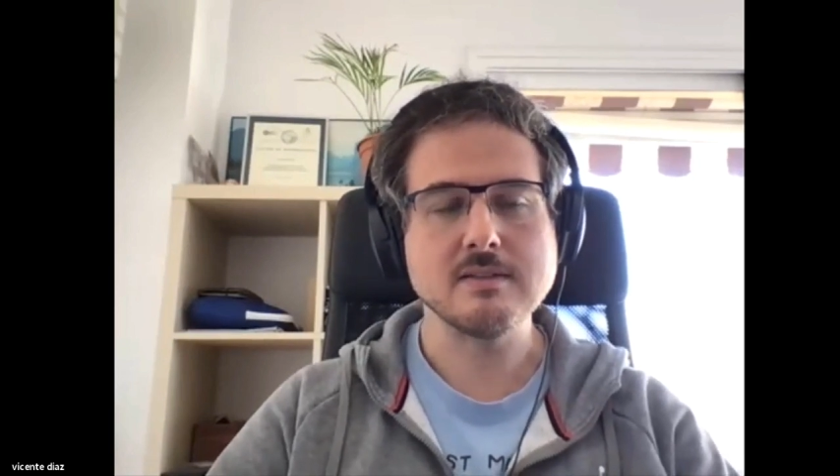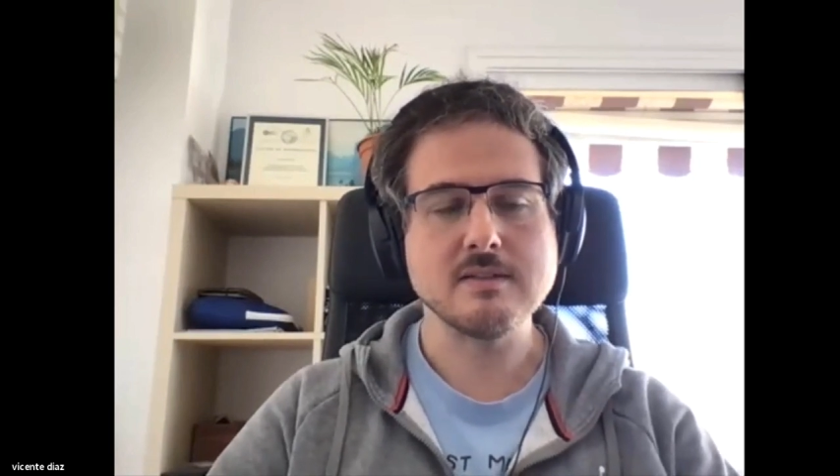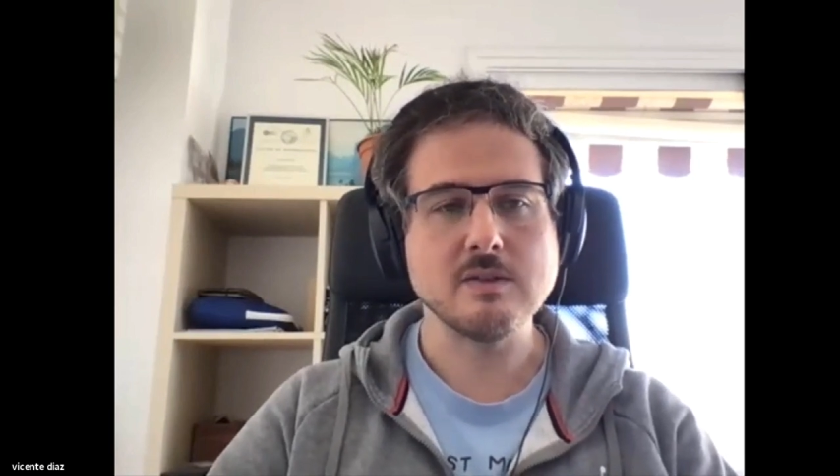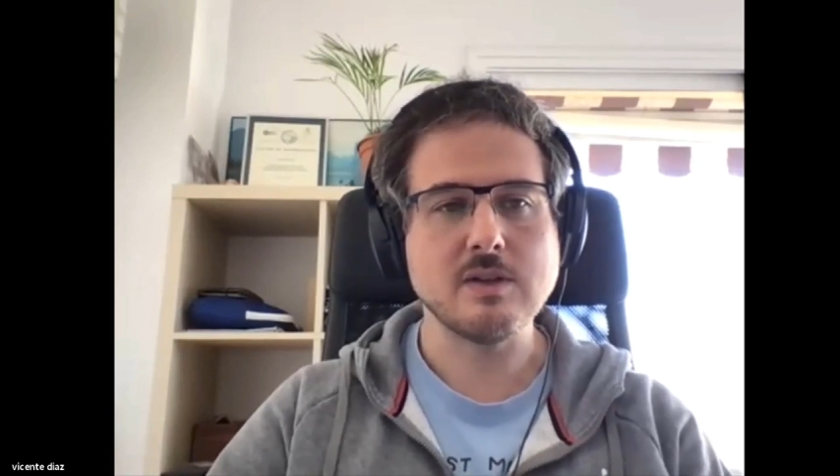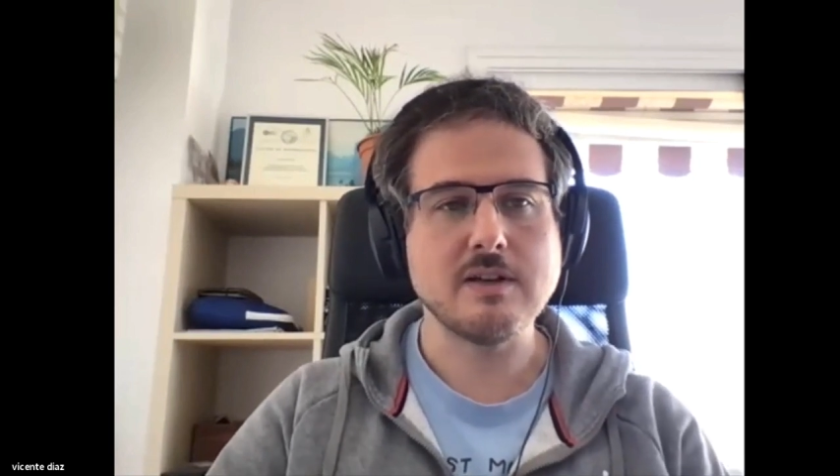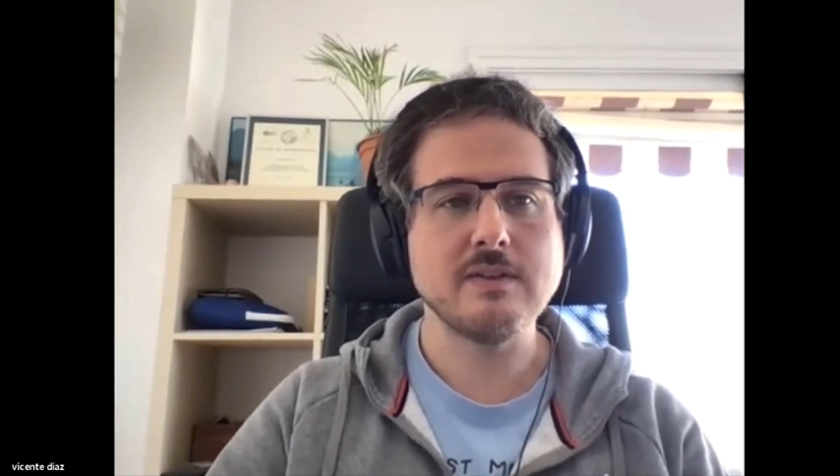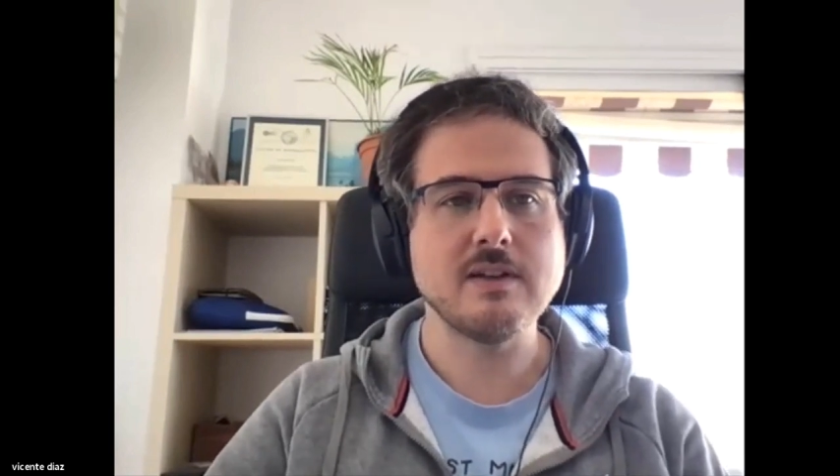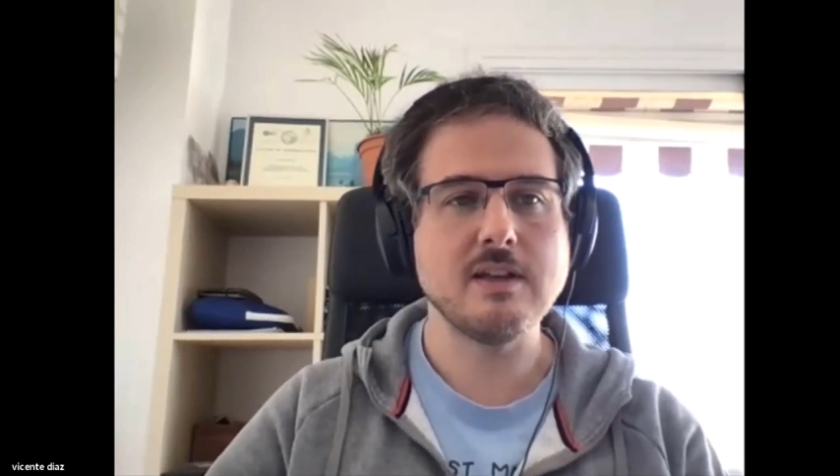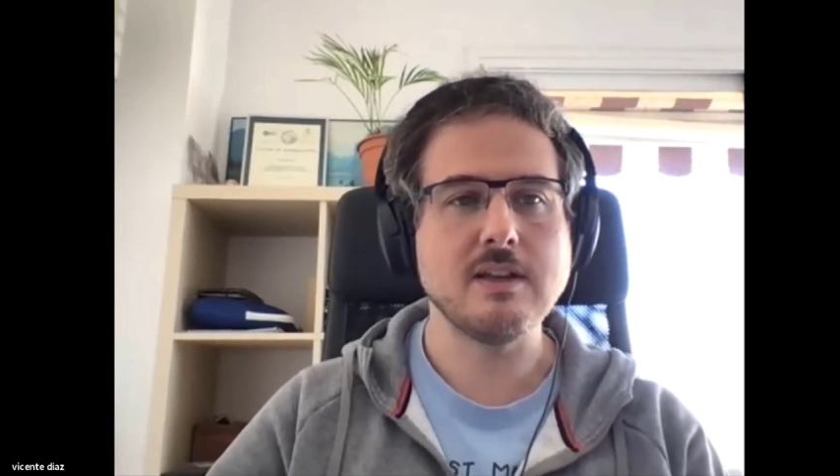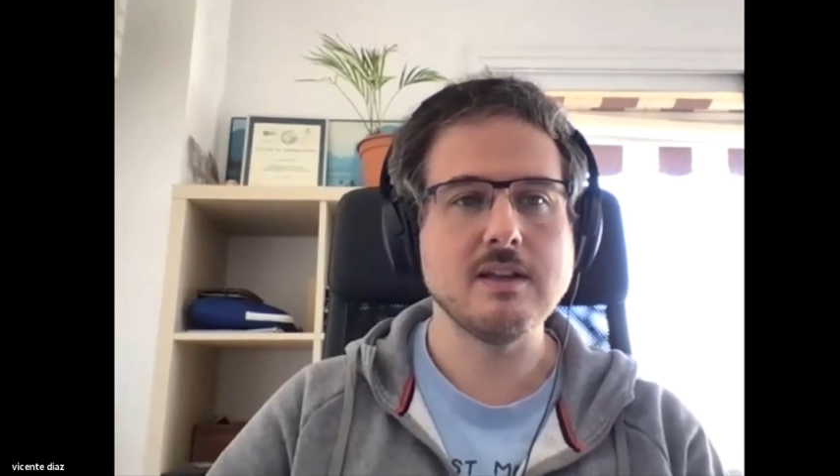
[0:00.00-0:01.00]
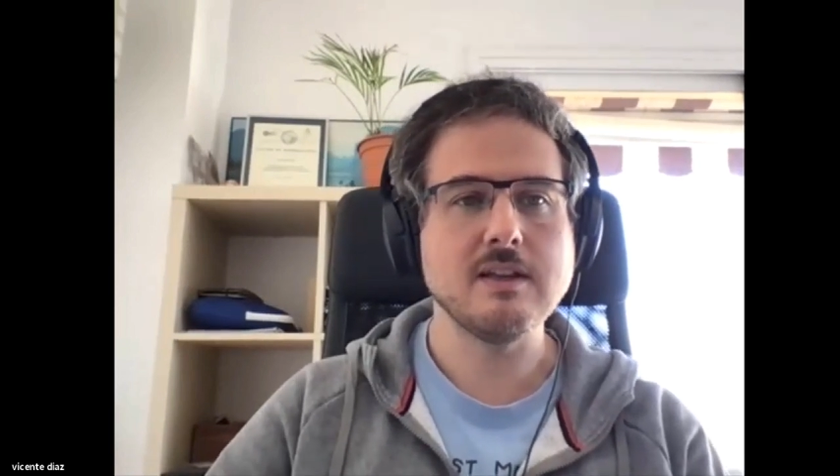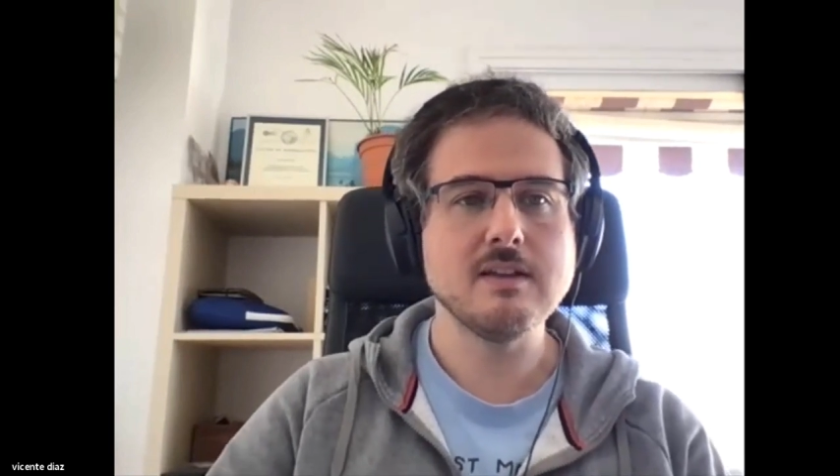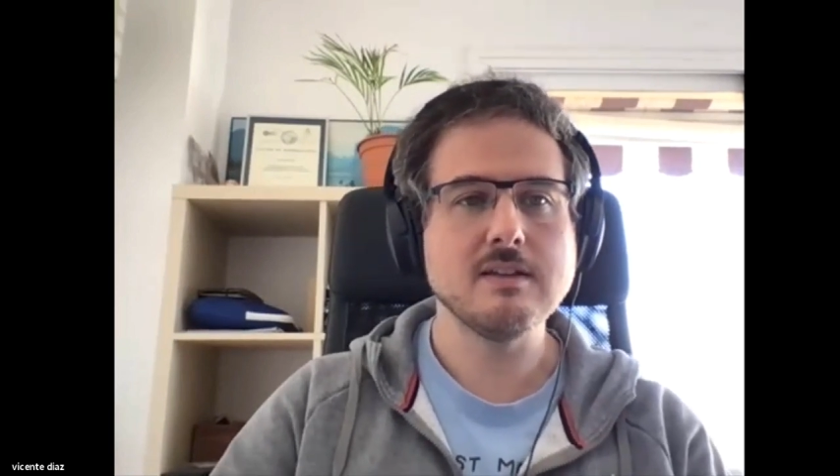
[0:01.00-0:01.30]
Do you have any